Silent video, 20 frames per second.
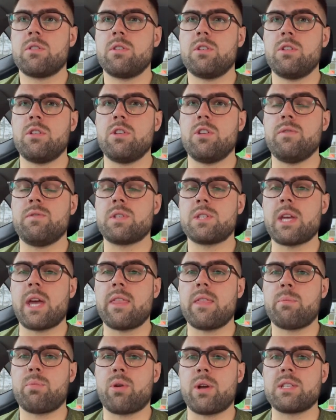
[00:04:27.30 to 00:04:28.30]
you've set
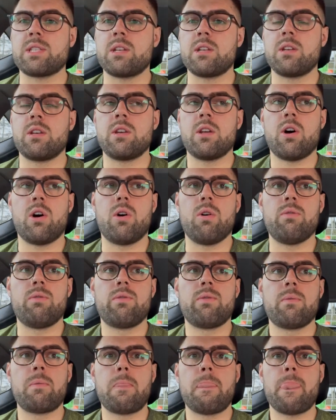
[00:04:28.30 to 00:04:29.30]
the precedent of
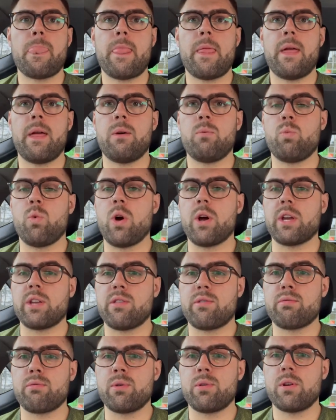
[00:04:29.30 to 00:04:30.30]
working
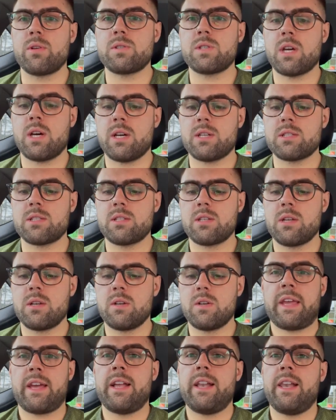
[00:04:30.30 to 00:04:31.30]
through those tasks.
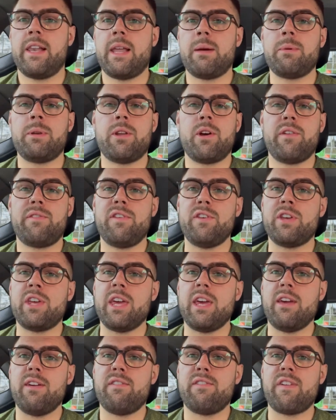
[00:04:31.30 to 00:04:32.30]
Let me know if you
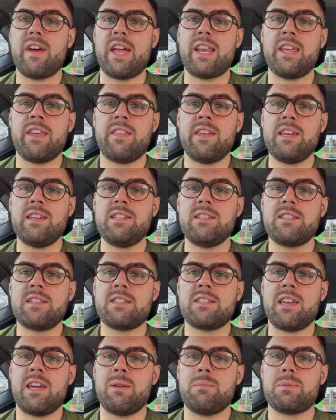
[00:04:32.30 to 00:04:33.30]
give any of these
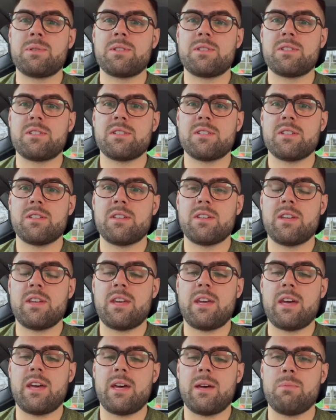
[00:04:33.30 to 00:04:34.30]
tips
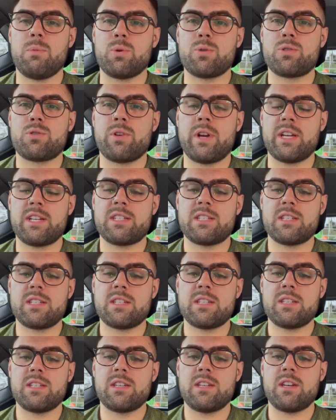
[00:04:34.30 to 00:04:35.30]
or tricks
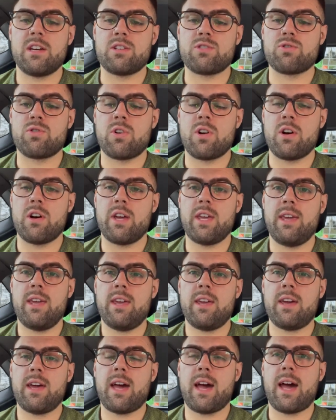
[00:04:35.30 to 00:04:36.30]
a try,
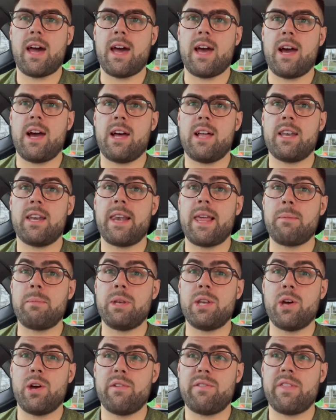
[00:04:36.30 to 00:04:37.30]
and let me
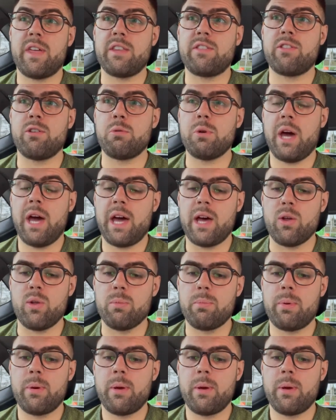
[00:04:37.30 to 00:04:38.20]
know if they do help.